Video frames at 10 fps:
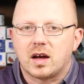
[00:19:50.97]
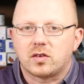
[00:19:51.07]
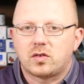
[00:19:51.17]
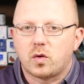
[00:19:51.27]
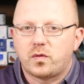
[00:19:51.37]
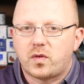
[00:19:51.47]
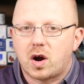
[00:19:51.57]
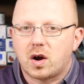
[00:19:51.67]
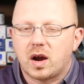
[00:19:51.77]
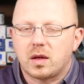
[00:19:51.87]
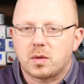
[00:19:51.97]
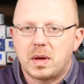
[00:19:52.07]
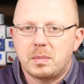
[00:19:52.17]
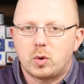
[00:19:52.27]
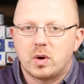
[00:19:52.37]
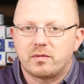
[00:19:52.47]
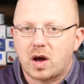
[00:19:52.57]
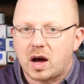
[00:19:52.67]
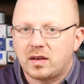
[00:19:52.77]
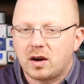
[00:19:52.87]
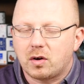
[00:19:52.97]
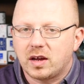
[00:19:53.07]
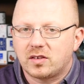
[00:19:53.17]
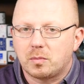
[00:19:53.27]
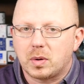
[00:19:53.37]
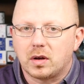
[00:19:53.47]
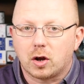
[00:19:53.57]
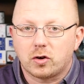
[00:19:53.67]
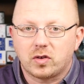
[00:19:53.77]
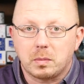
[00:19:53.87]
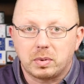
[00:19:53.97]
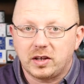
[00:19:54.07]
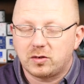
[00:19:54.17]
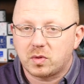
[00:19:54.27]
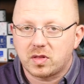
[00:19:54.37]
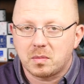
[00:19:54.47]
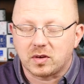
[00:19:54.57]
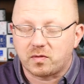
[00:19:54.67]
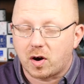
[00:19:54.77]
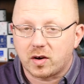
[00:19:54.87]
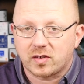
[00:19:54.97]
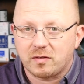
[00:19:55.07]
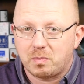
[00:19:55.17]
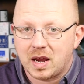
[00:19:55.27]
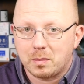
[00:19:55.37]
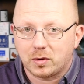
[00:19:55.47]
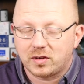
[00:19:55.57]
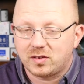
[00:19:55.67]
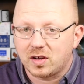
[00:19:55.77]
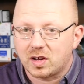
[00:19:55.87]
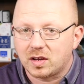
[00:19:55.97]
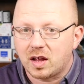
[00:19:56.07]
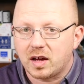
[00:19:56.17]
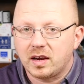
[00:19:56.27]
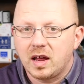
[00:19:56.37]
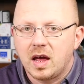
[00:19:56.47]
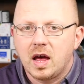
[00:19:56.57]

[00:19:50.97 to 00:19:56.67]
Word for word: So far, the people who have gotten their inks have been largely pleased with them, as far as I've been able to see online.